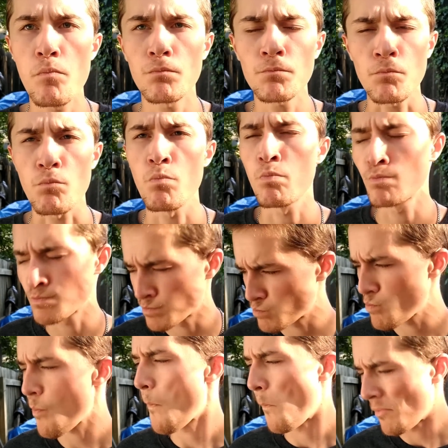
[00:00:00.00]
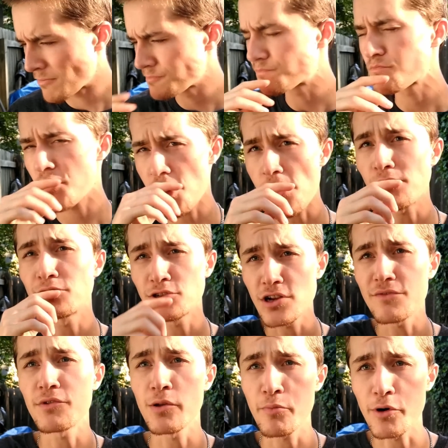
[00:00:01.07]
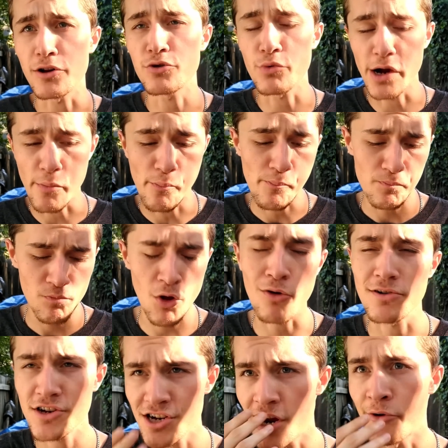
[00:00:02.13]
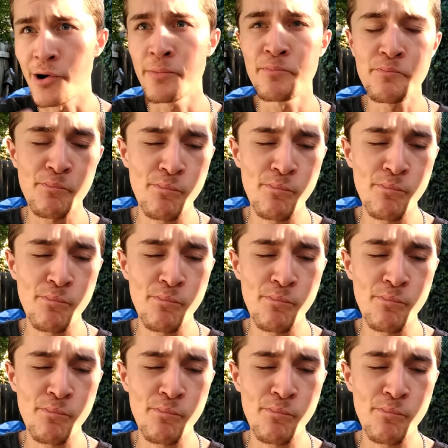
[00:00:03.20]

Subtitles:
That one definitely pretty sweet, or sour.